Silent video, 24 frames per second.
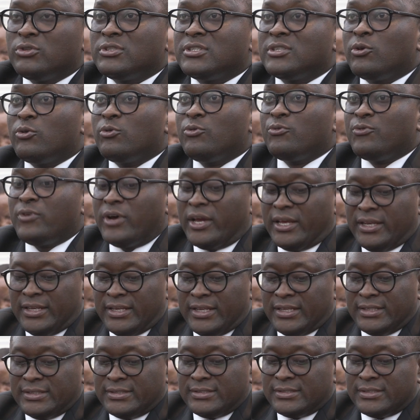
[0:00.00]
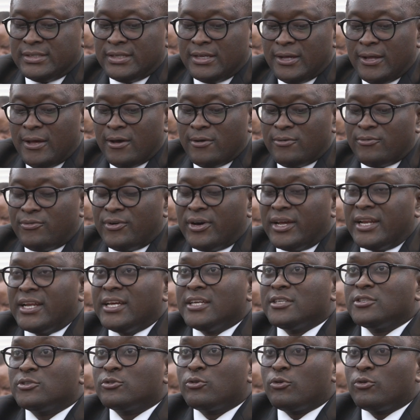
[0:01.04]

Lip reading: self-finance various